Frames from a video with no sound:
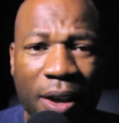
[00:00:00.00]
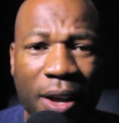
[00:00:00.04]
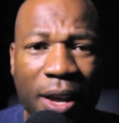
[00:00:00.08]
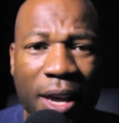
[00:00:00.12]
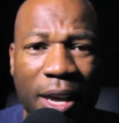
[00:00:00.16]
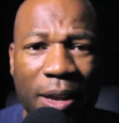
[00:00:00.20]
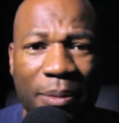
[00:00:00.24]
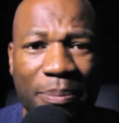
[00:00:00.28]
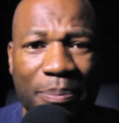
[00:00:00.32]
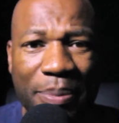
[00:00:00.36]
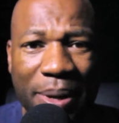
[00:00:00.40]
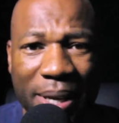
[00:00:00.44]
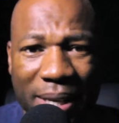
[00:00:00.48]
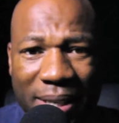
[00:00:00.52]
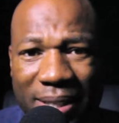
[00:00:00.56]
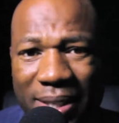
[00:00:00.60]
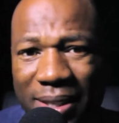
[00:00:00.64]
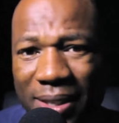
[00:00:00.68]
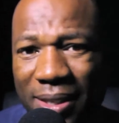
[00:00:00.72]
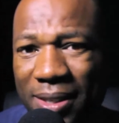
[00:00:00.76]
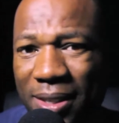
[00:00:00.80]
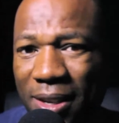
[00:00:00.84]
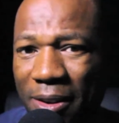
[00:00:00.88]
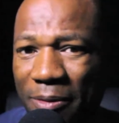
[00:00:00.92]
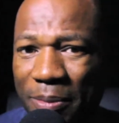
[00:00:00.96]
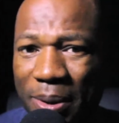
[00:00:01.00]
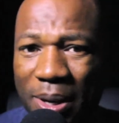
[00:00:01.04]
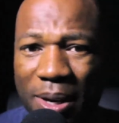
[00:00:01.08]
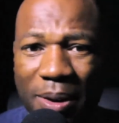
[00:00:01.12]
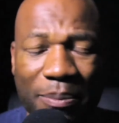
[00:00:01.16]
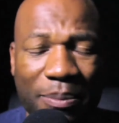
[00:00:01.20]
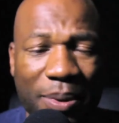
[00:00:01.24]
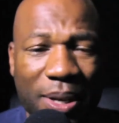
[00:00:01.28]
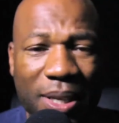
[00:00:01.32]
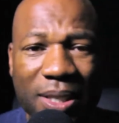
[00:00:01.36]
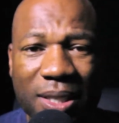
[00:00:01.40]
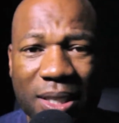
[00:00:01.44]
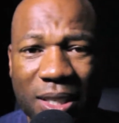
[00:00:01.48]
in business. I've been a
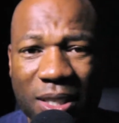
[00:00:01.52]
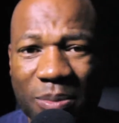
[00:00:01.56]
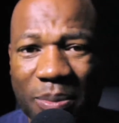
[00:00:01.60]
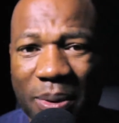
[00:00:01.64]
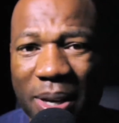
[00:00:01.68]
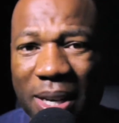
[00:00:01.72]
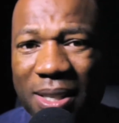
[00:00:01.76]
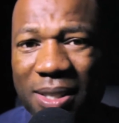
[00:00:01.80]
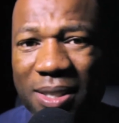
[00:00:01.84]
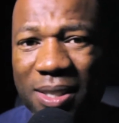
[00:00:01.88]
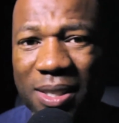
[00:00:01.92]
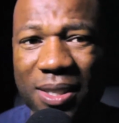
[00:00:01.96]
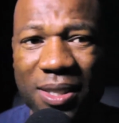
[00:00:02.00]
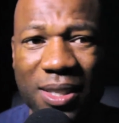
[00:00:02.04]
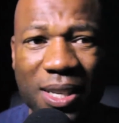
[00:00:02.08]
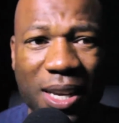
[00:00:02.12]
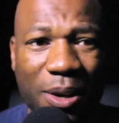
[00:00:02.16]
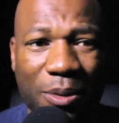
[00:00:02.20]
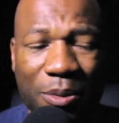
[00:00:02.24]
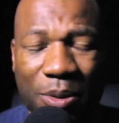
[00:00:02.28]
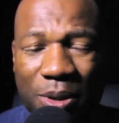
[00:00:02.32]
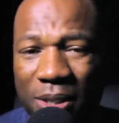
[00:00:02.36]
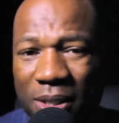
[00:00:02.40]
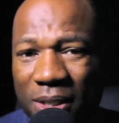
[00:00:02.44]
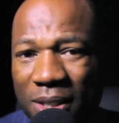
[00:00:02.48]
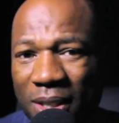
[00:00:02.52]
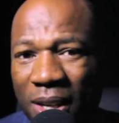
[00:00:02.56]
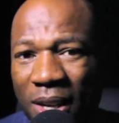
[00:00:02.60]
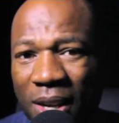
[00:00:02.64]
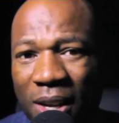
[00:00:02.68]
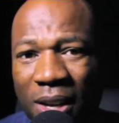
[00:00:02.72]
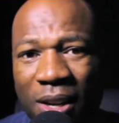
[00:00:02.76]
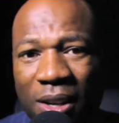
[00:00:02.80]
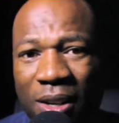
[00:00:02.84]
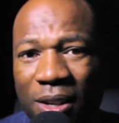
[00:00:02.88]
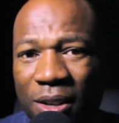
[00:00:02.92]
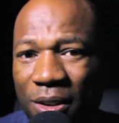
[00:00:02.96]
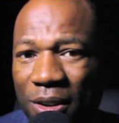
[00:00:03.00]
businessman since I was,
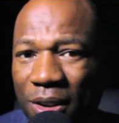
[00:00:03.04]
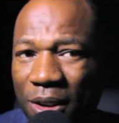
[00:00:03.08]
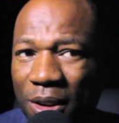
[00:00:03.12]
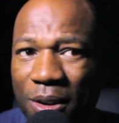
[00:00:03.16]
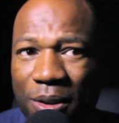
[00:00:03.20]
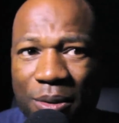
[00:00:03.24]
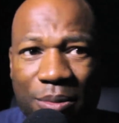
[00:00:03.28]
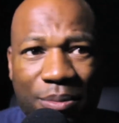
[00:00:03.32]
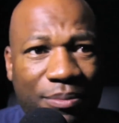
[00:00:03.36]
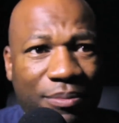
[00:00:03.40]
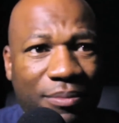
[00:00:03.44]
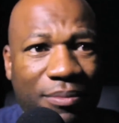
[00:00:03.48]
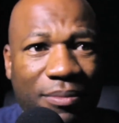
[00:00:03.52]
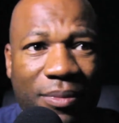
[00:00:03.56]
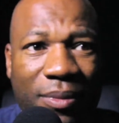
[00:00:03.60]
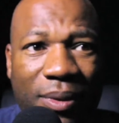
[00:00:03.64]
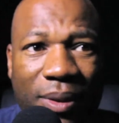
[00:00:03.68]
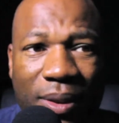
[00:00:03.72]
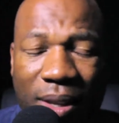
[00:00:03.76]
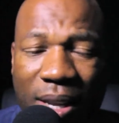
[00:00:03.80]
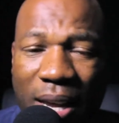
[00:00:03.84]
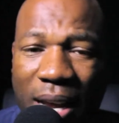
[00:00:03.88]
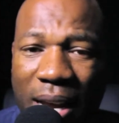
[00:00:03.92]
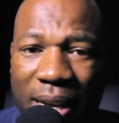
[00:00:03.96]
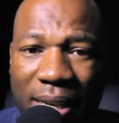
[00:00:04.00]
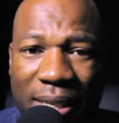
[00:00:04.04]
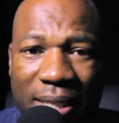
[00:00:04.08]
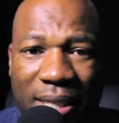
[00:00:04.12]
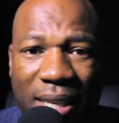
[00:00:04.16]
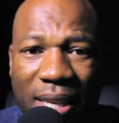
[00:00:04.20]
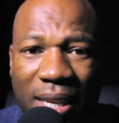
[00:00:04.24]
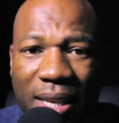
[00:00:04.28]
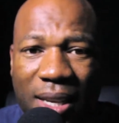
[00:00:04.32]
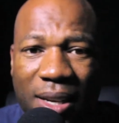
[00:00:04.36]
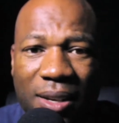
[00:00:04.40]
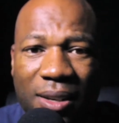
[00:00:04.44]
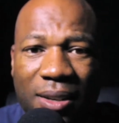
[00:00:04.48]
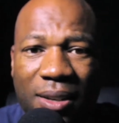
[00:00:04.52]
9,
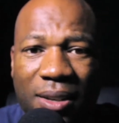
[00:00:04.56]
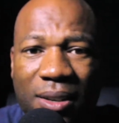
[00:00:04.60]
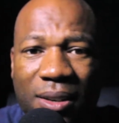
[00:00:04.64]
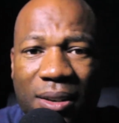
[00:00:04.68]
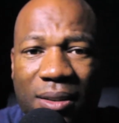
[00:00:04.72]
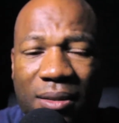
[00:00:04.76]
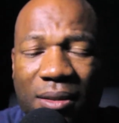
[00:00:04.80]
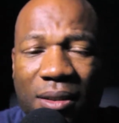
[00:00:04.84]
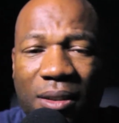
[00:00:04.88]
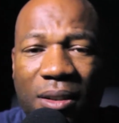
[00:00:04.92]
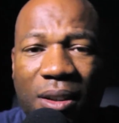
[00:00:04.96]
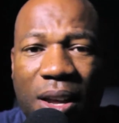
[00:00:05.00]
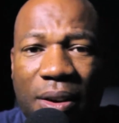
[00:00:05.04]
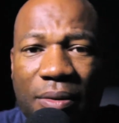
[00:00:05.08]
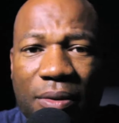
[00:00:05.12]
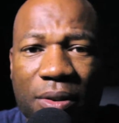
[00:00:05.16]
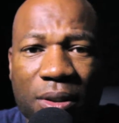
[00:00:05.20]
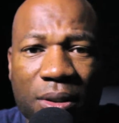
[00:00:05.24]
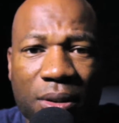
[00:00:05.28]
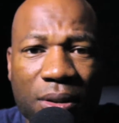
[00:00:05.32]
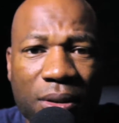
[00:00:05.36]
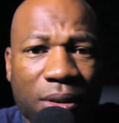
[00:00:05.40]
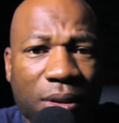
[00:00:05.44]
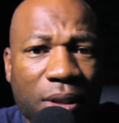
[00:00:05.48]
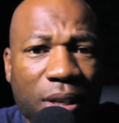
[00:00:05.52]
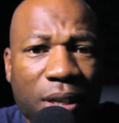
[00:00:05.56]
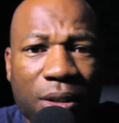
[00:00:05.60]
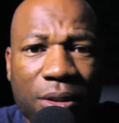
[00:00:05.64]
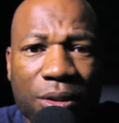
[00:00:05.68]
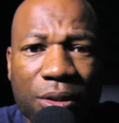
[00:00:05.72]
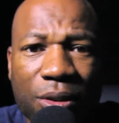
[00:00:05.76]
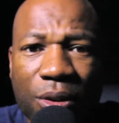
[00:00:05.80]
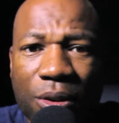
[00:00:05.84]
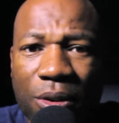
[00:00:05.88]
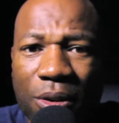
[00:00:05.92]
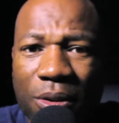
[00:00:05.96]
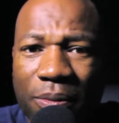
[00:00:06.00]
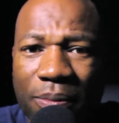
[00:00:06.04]
10, 11 years
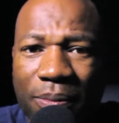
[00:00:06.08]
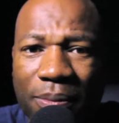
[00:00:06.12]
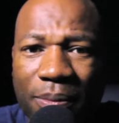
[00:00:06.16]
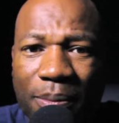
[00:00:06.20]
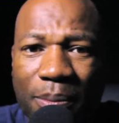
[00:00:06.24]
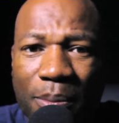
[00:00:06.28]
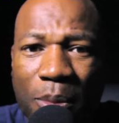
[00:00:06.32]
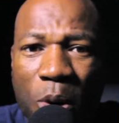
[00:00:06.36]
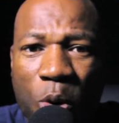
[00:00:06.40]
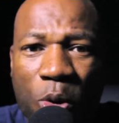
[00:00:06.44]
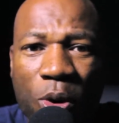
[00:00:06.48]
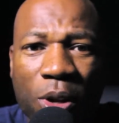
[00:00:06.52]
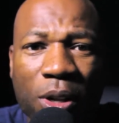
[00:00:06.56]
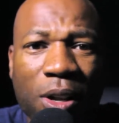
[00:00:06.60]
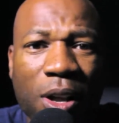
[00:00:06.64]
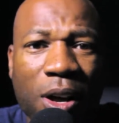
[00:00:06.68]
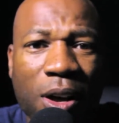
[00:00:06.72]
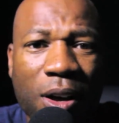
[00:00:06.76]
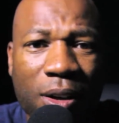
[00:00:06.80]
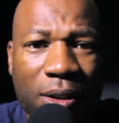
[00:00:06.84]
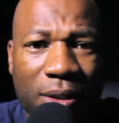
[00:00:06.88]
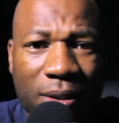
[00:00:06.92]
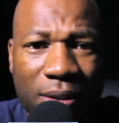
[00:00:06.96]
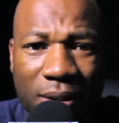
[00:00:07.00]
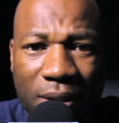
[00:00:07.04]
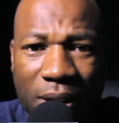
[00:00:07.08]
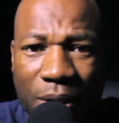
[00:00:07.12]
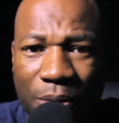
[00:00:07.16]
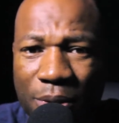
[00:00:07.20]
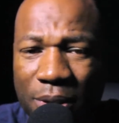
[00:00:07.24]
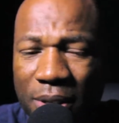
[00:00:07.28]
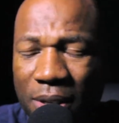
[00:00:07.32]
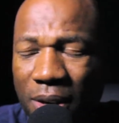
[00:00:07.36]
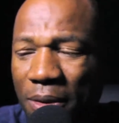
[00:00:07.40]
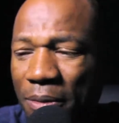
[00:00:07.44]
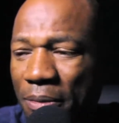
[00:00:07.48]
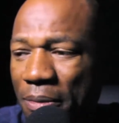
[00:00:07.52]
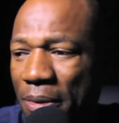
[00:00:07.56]
old, mowing lawns. I
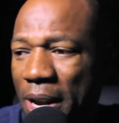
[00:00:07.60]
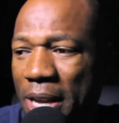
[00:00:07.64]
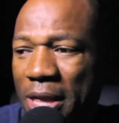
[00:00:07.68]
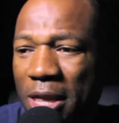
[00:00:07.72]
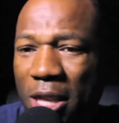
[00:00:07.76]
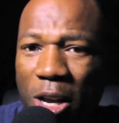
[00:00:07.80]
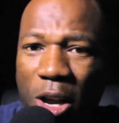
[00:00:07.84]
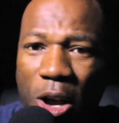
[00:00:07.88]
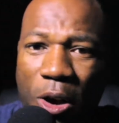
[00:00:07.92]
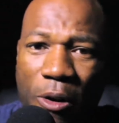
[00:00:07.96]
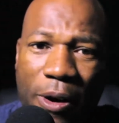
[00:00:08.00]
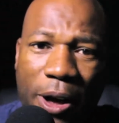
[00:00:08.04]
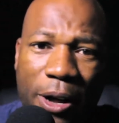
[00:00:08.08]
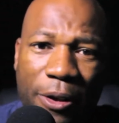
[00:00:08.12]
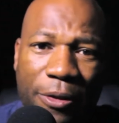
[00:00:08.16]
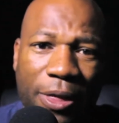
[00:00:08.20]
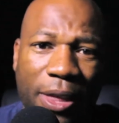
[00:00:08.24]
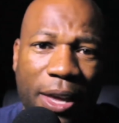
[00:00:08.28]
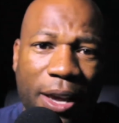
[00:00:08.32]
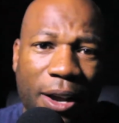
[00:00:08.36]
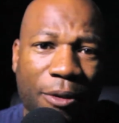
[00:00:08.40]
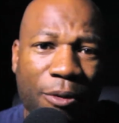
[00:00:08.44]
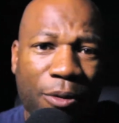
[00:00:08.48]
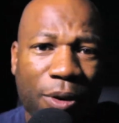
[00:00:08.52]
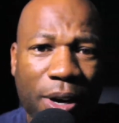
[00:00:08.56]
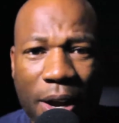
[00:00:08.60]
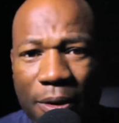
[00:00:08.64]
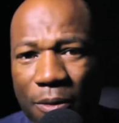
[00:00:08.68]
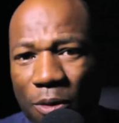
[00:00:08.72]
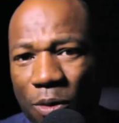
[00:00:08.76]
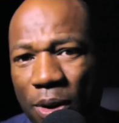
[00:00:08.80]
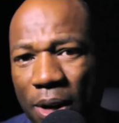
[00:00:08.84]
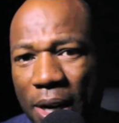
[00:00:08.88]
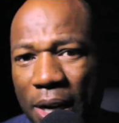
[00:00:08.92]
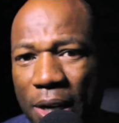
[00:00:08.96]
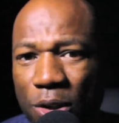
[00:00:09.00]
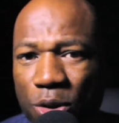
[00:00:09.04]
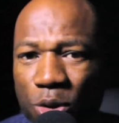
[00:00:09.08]
wasn't afraid to go out there when
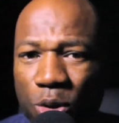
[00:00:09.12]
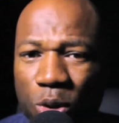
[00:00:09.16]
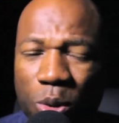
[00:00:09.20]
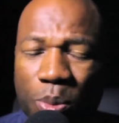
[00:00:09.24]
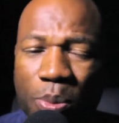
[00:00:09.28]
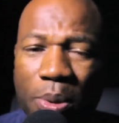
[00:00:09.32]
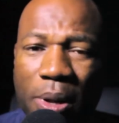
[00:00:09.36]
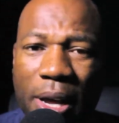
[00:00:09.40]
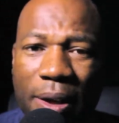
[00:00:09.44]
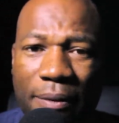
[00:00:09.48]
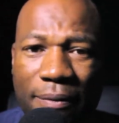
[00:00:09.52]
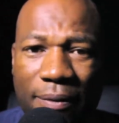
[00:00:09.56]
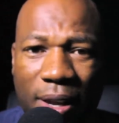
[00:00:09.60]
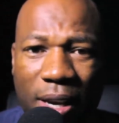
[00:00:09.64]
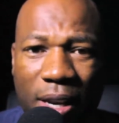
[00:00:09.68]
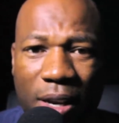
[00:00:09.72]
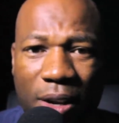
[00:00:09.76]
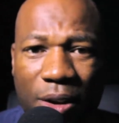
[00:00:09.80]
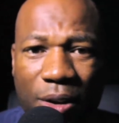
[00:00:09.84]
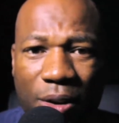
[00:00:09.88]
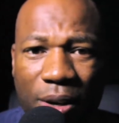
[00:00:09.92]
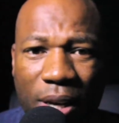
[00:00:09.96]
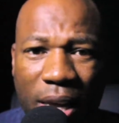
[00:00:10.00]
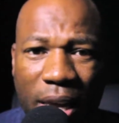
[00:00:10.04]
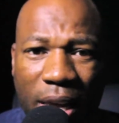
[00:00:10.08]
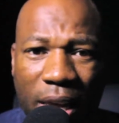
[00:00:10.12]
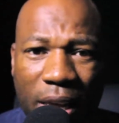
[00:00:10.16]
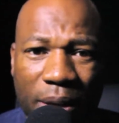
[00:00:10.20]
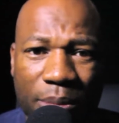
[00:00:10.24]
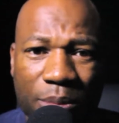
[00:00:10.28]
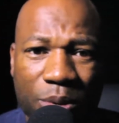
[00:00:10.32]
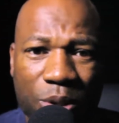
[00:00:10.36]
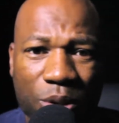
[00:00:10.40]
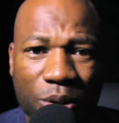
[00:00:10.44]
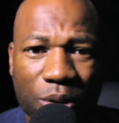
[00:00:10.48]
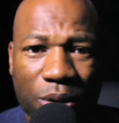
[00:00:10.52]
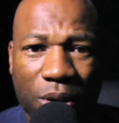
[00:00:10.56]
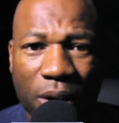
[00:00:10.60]
everyone else was playing video
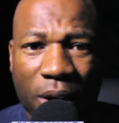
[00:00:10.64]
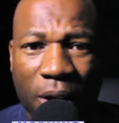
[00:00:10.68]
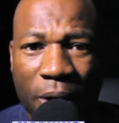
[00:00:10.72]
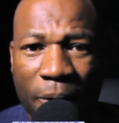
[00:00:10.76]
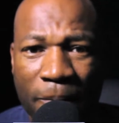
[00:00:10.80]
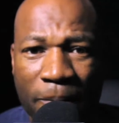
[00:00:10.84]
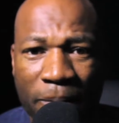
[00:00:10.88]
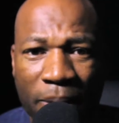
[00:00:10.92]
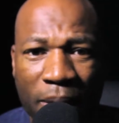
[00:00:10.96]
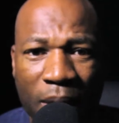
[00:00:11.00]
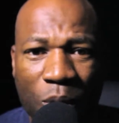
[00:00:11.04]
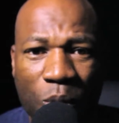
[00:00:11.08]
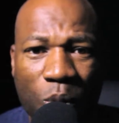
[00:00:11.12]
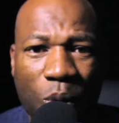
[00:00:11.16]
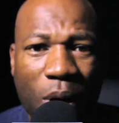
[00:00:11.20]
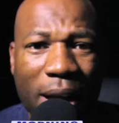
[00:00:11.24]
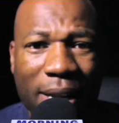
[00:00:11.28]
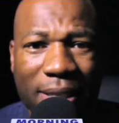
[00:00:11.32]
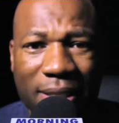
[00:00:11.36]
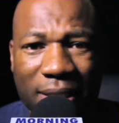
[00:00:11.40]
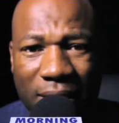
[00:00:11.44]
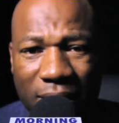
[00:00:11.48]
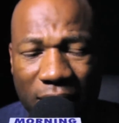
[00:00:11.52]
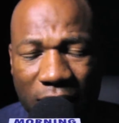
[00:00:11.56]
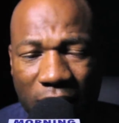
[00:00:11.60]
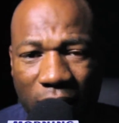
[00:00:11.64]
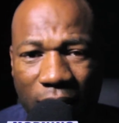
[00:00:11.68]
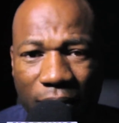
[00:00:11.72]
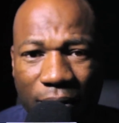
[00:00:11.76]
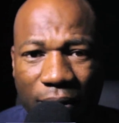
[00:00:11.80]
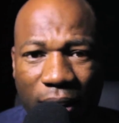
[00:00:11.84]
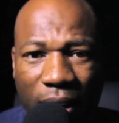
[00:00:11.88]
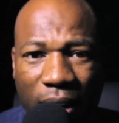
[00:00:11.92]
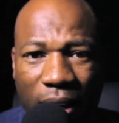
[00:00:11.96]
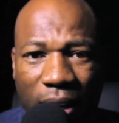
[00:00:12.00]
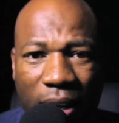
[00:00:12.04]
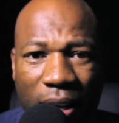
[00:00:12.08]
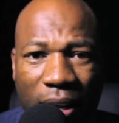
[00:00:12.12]
games or watching
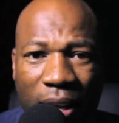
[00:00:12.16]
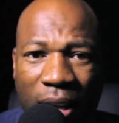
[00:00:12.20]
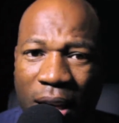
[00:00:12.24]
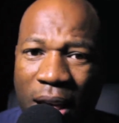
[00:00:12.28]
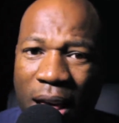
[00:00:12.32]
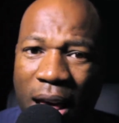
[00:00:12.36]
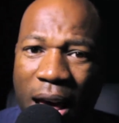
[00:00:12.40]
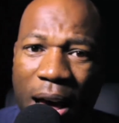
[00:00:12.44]
TV.